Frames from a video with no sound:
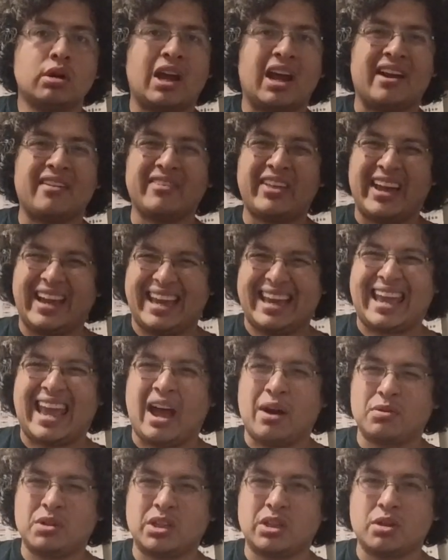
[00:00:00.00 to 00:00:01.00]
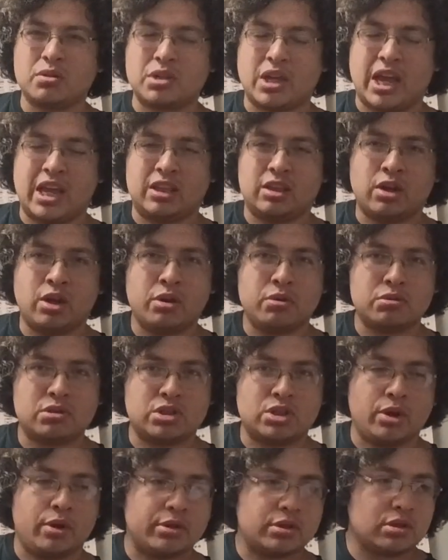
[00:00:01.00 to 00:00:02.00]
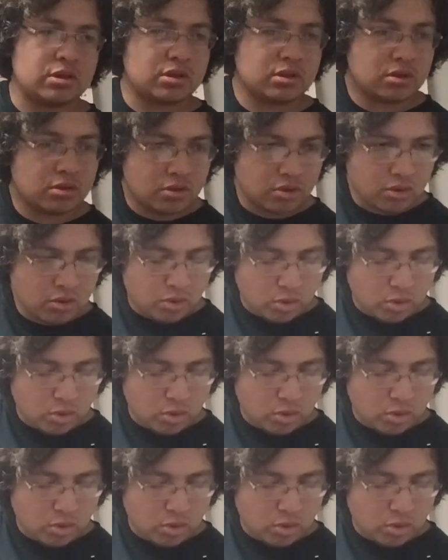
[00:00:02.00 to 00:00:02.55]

kind of like counting those eighth notes, so it's...